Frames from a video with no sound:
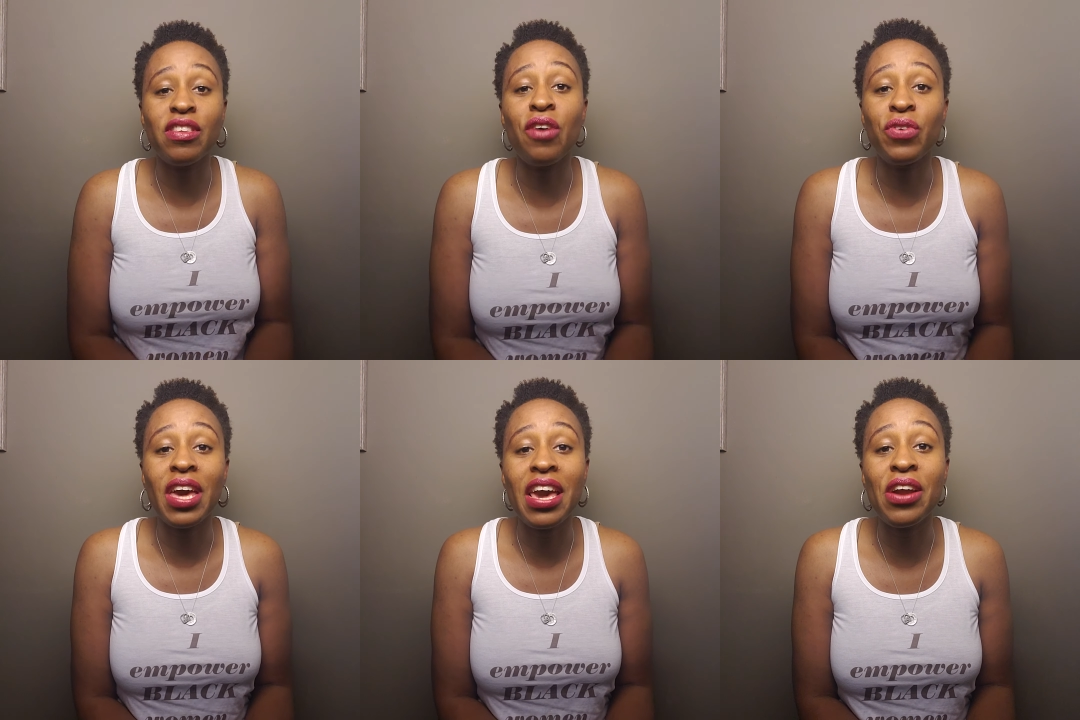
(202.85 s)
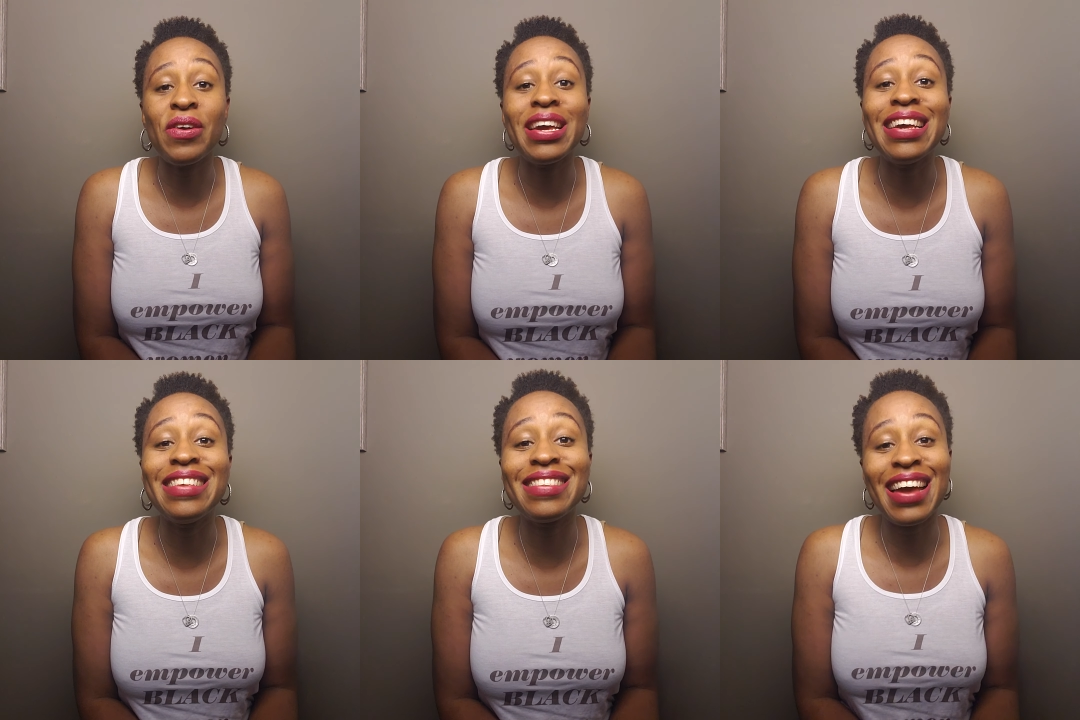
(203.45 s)
Self care
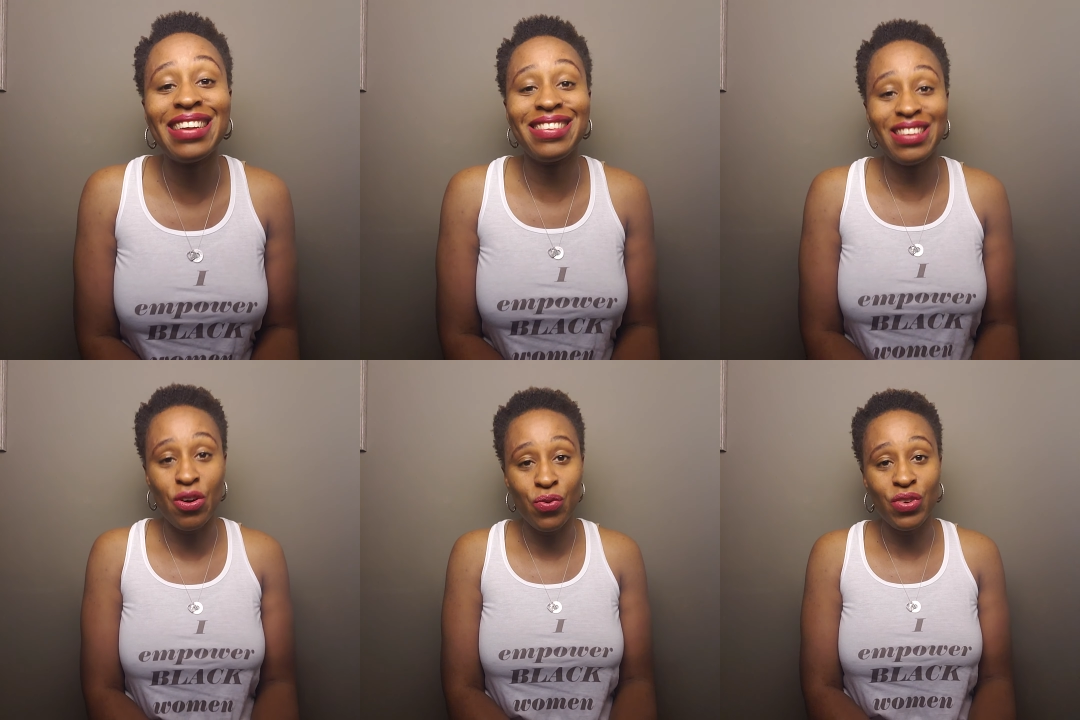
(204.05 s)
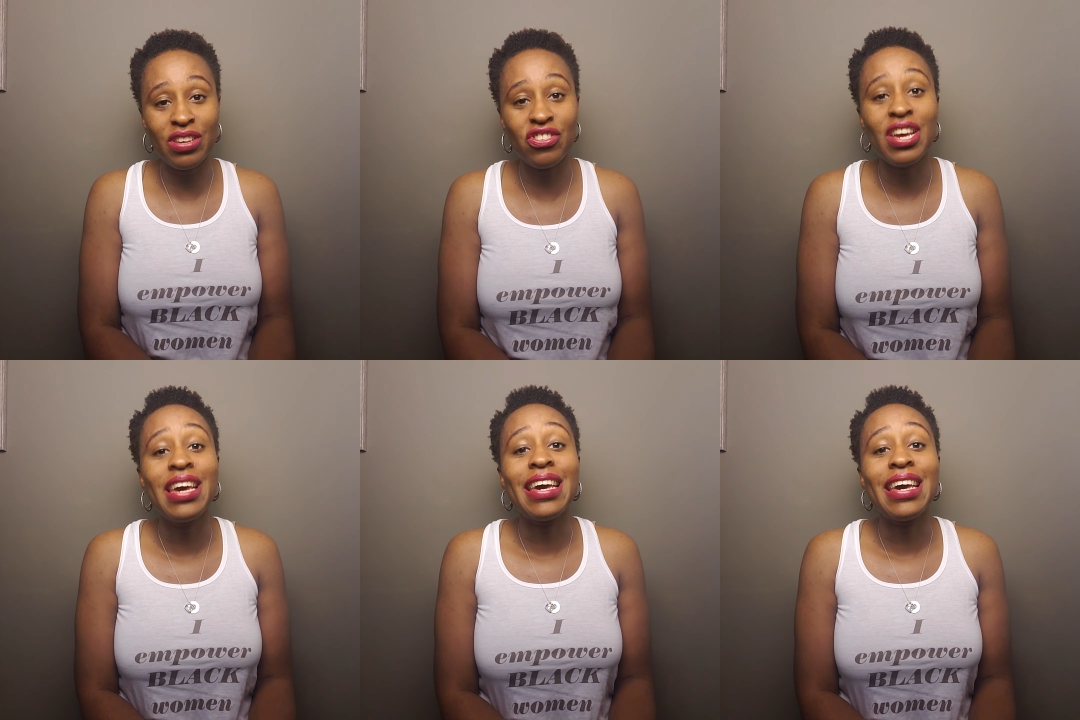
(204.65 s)
is not selfish,